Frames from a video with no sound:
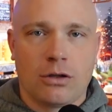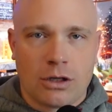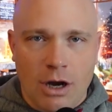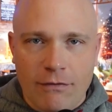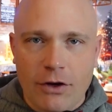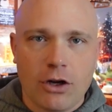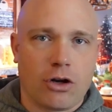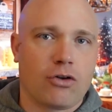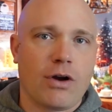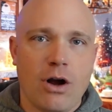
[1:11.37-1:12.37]
Cover your
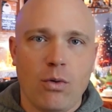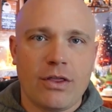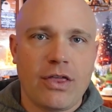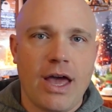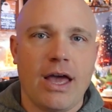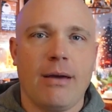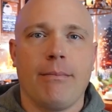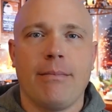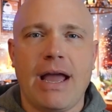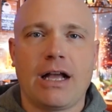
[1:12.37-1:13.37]
grill with it.
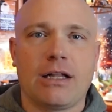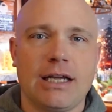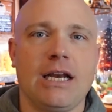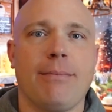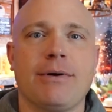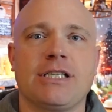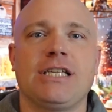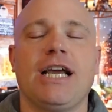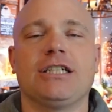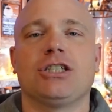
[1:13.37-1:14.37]
Make clean up a
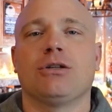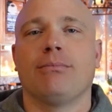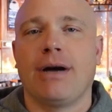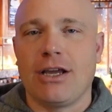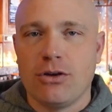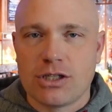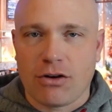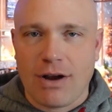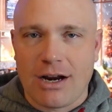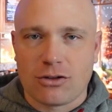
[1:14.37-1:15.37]
cinch by
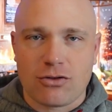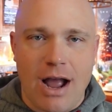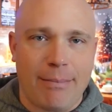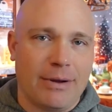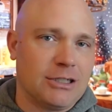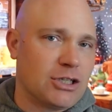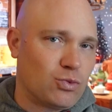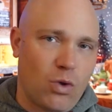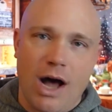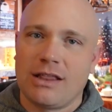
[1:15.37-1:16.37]
using Reynolds Wrap and
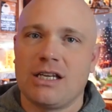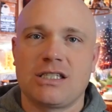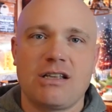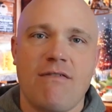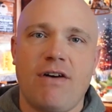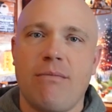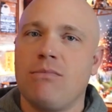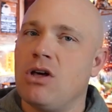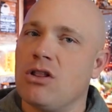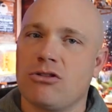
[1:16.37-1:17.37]
just wad this stuff
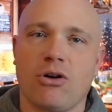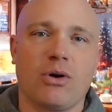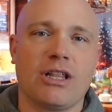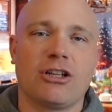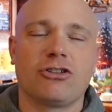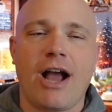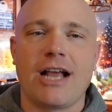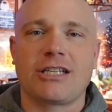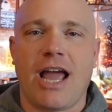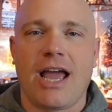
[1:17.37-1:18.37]
up, throw it in the
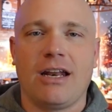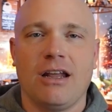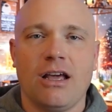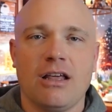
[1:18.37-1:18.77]
trash can.